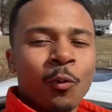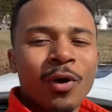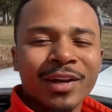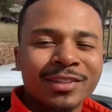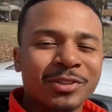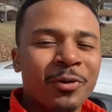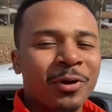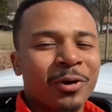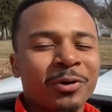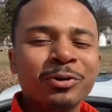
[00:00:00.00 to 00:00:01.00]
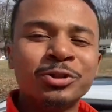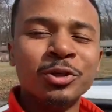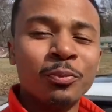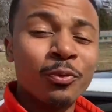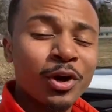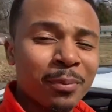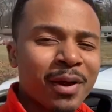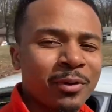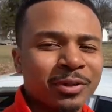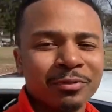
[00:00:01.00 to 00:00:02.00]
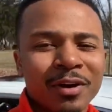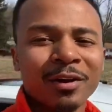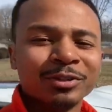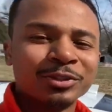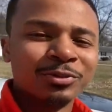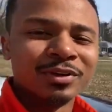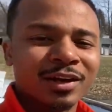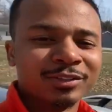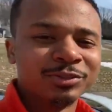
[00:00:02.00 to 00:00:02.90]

What is going on YouTube? We are back with the round two and as